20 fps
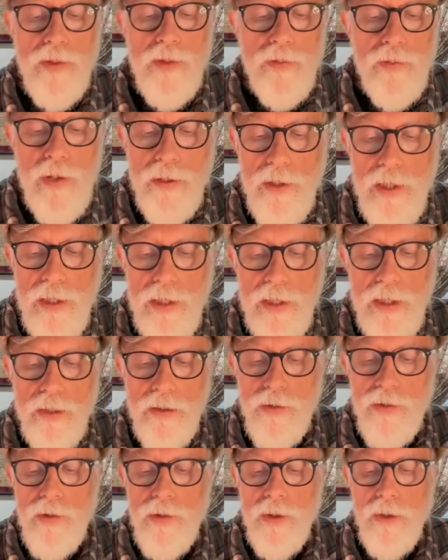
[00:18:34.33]
a very dear
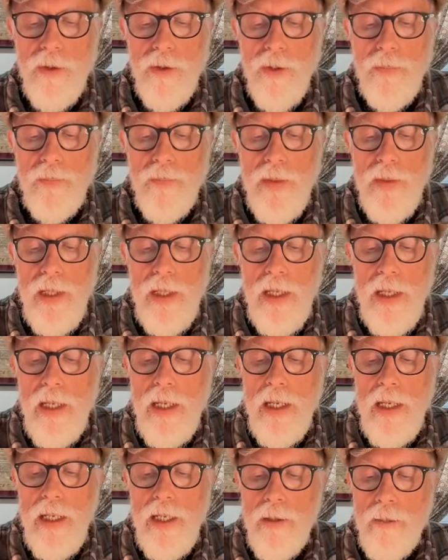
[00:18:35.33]
soul.
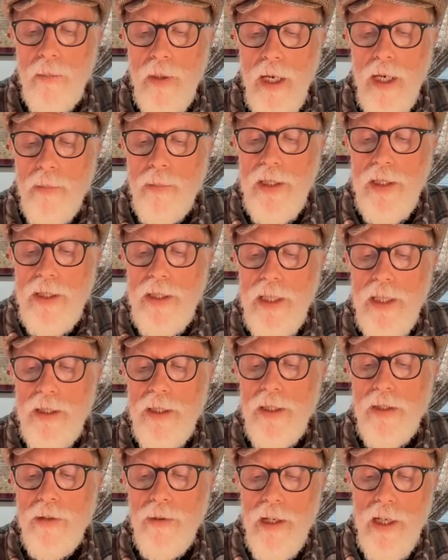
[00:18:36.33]
He and Mom
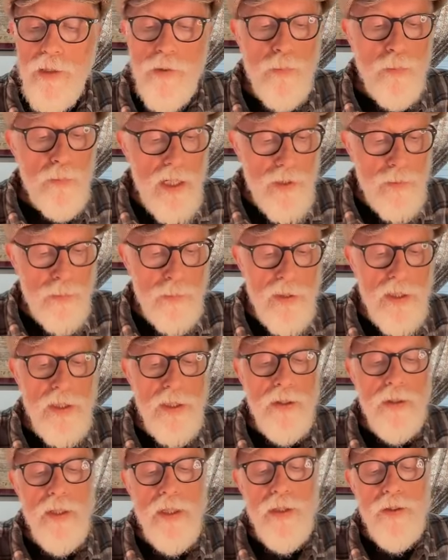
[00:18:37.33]
attended Christ
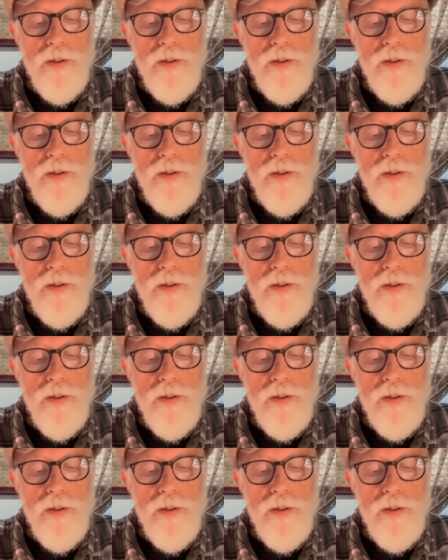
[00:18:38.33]
Presbyterian